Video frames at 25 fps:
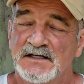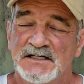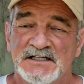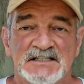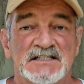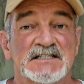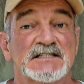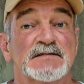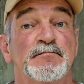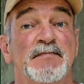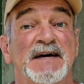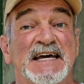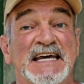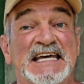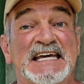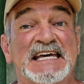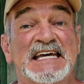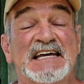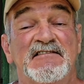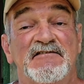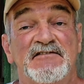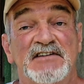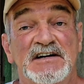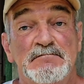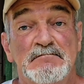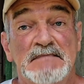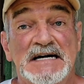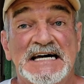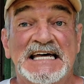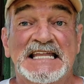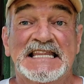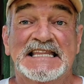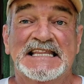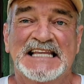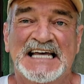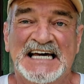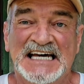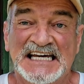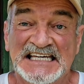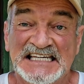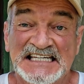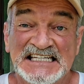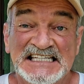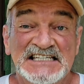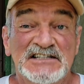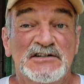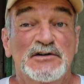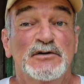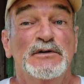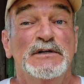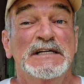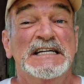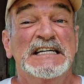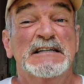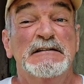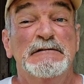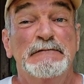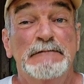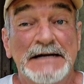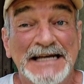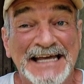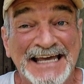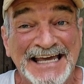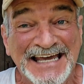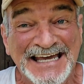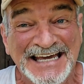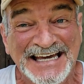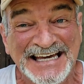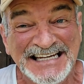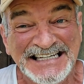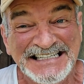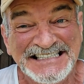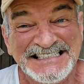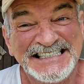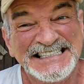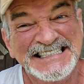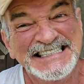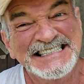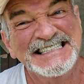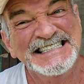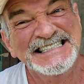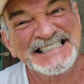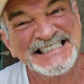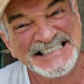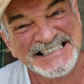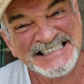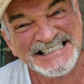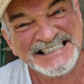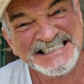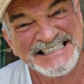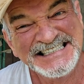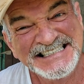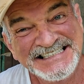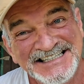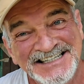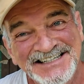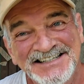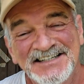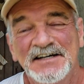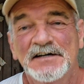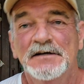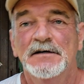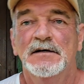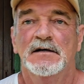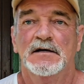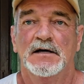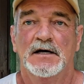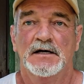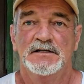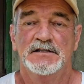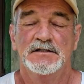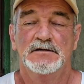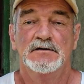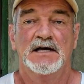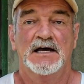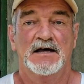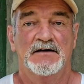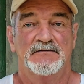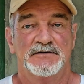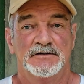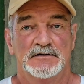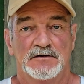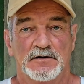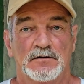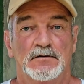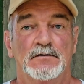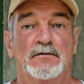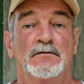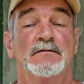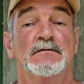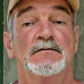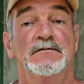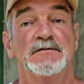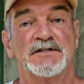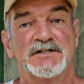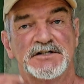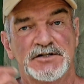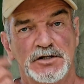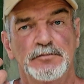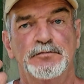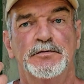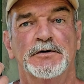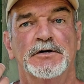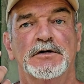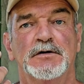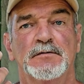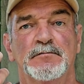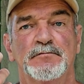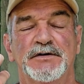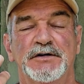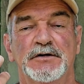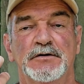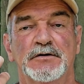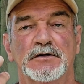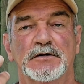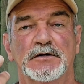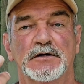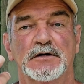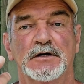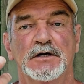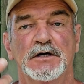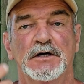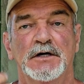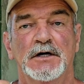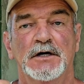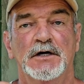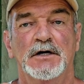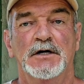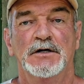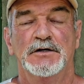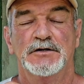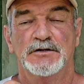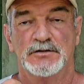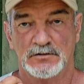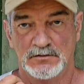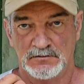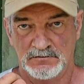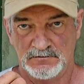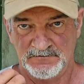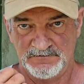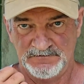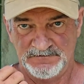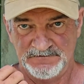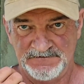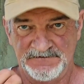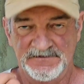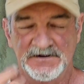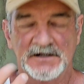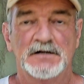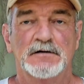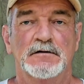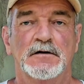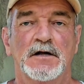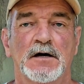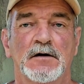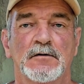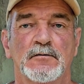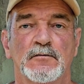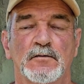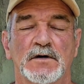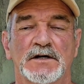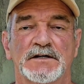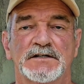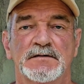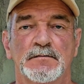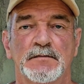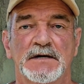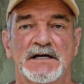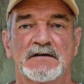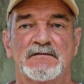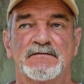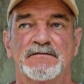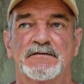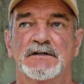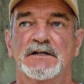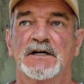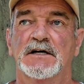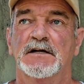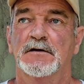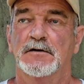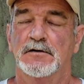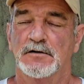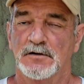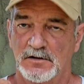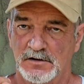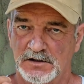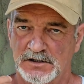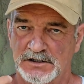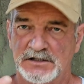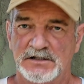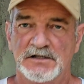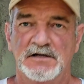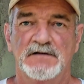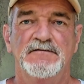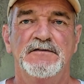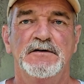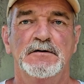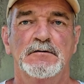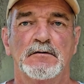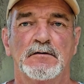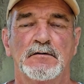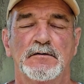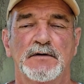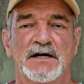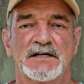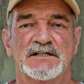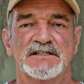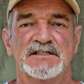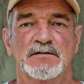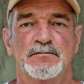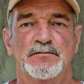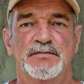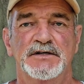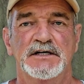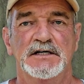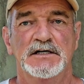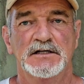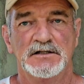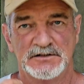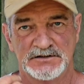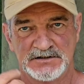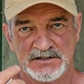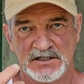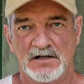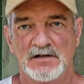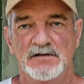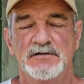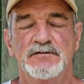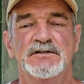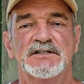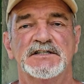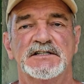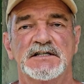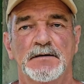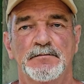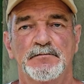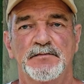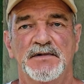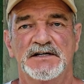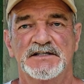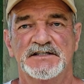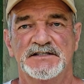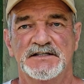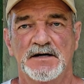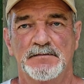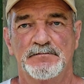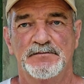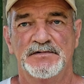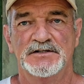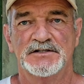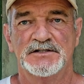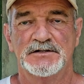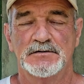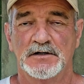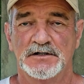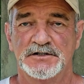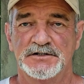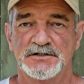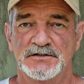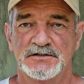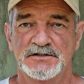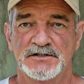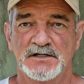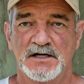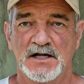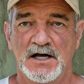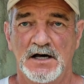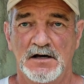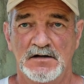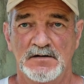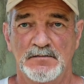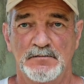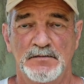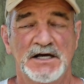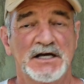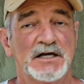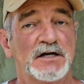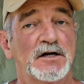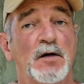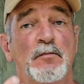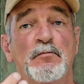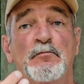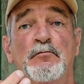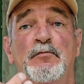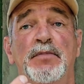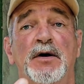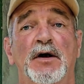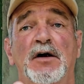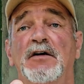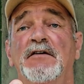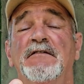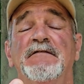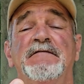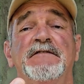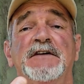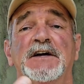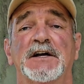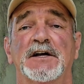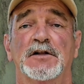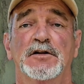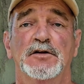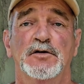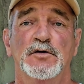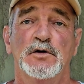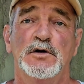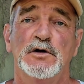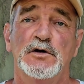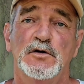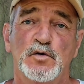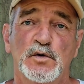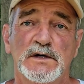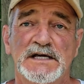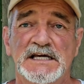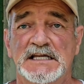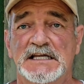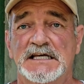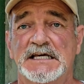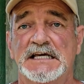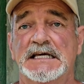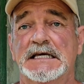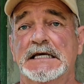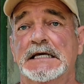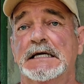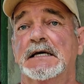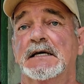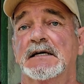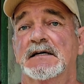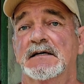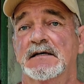You just pay every month like you do your rent. And you have your own supercomputer to figure out what to make for dinner, give you a recipe, tell you step-by-step instructions on how to make a perfect linguine.